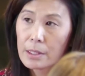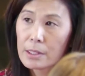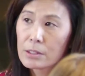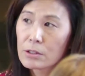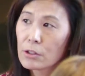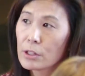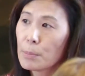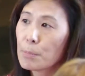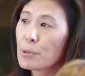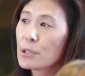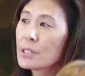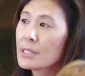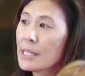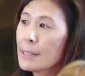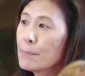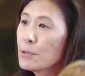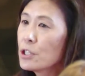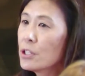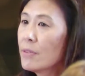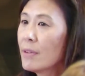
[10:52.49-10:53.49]
So the
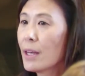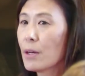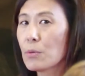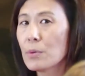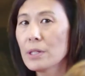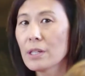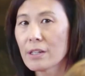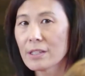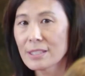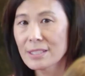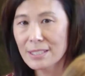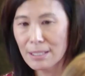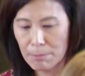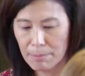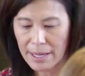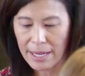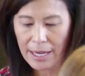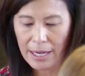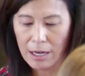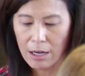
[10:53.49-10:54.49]
perception that we are
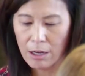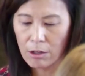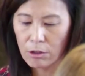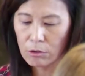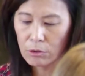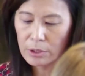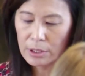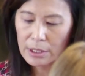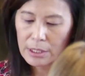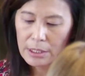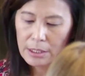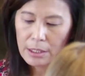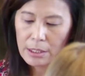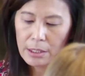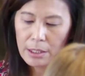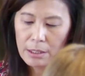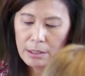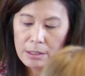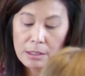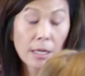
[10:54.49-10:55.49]
somehow
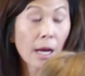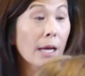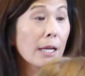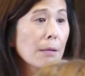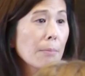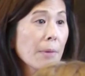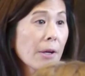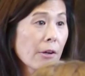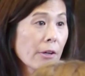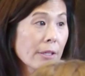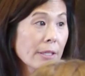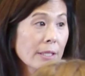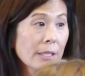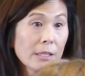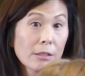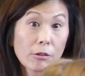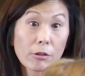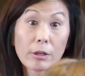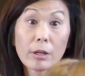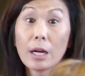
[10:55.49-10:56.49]
not
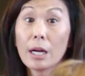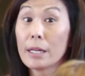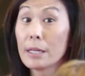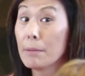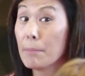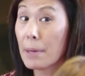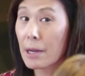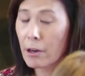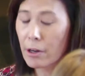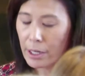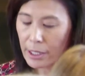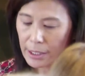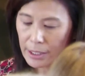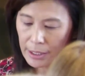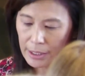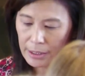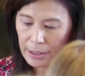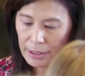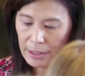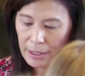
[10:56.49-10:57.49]
American or
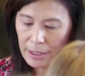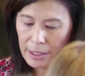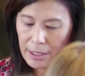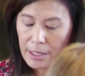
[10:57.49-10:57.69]
un-American,